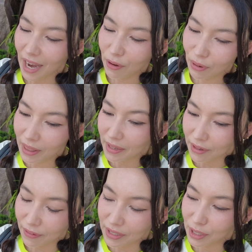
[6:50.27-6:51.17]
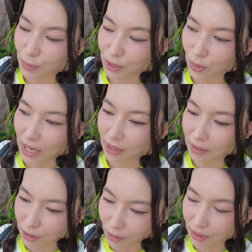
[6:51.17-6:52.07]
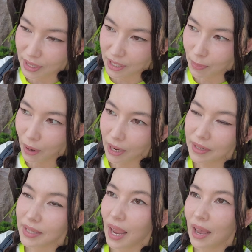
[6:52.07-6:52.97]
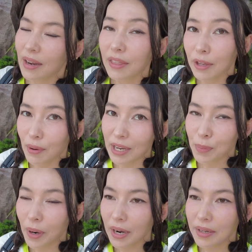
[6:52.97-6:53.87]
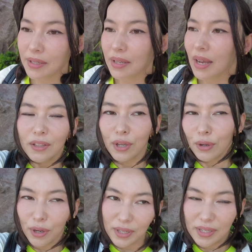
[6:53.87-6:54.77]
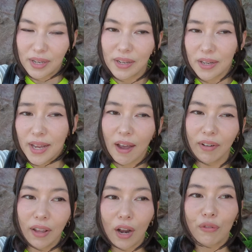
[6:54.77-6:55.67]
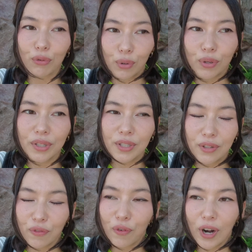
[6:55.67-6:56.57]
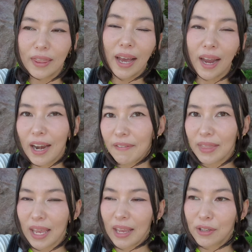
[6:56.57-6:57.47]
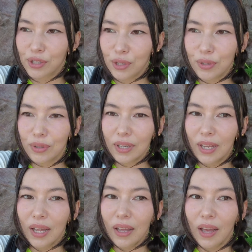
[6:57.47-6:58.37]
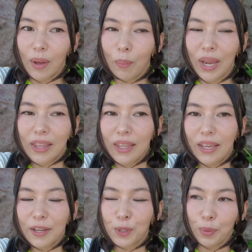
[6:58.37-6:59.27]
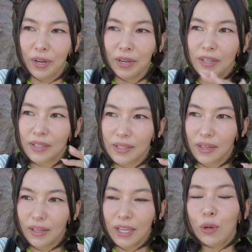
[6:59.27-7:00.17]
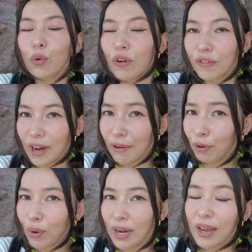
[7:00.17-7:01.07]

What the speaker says: kind of one of the differences between the Tokyo Disney parks and the US parks. Tokyo Disney does have a lot of rules for that kind of thing to make the experience equal for everyone